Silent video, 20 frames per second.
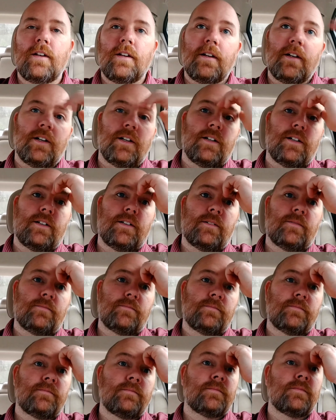Um,
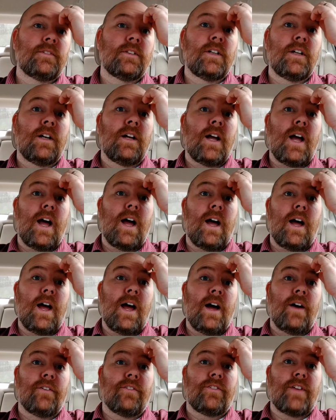
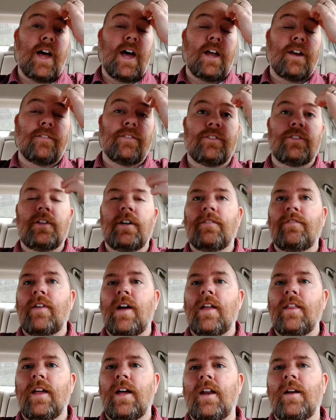outside of stuff
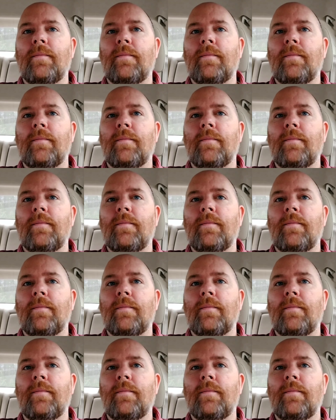like that,